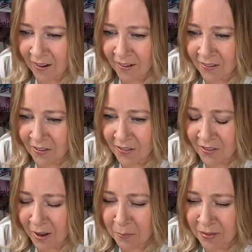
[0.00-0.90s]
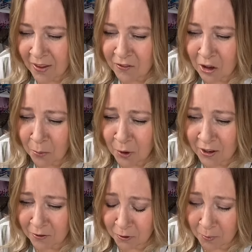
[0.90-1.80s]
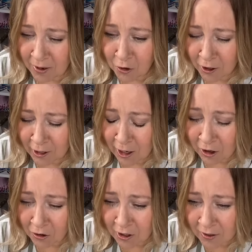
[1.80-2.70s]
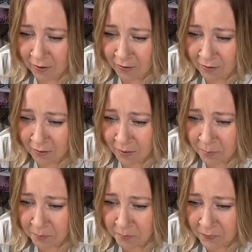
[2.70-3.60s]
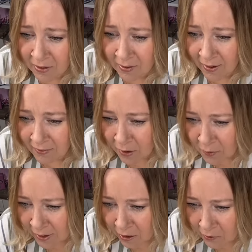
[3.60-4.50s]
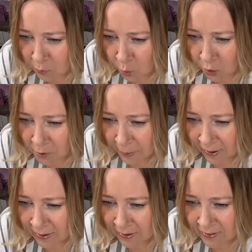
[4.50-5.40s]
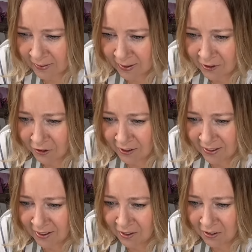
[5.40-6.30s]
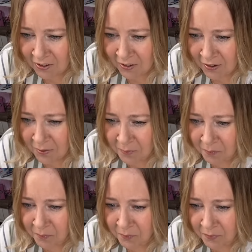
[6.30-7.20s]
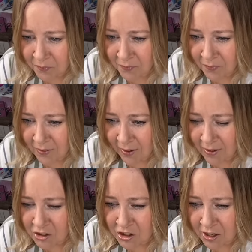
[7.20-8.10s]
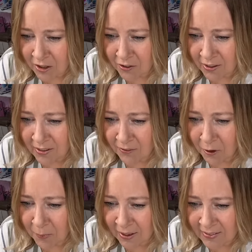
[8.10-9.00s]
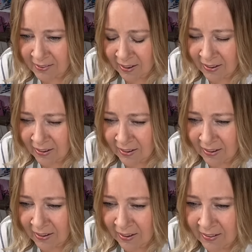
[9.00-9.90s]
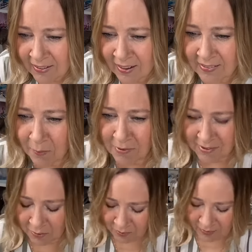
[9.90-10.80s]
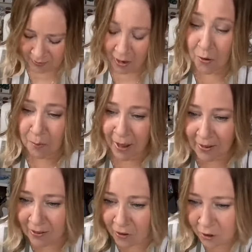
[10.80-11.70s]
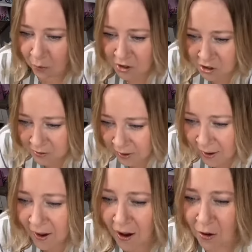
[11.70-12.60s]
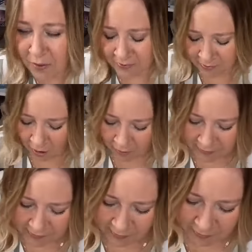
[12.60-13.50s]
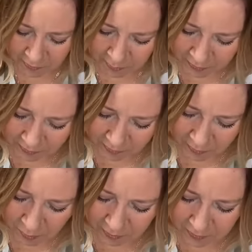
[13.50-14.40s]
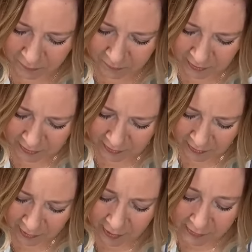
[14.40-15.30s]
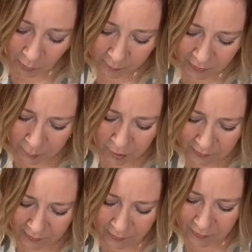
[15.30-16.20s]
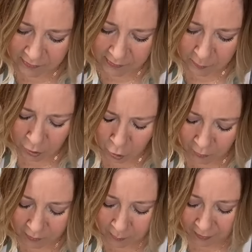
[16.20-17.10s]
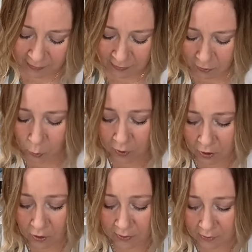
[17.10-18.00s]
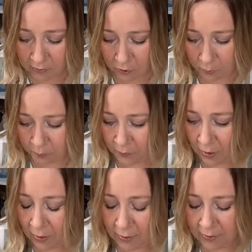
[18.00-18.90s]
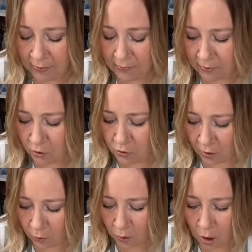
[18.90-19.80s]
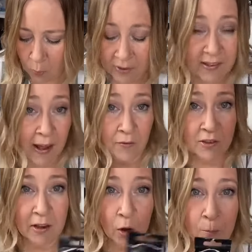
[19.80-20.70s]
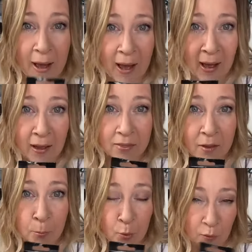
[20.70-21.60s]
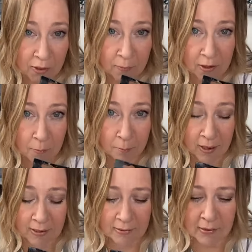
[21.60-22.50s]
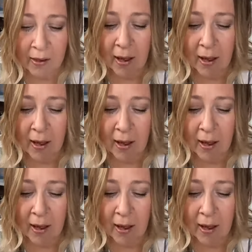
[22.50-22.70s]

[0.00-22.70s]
Oh, I love y'all praying for my Carrie. Hello, Carrie Ward Payne. Glad you're here. Hi, Sherry from Kentucky. Yes, I'm so glad. Oh, Patty, are you watching? Oh, that's awesome. Okay, fun. So I'm going to put down some acrylic paint. Here's what you can do, is you don't always have to go buy the premium paint.